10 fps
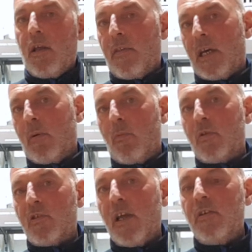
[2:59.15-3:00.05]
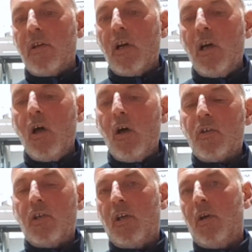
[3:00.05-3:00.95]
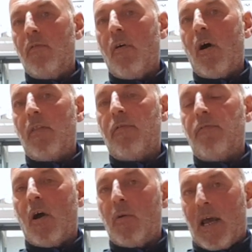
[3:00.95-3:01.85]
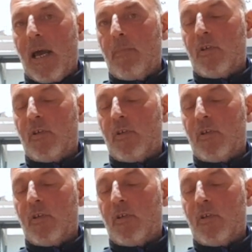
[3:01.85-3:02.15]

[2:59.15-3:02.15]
then it will send an alert to you via the phone app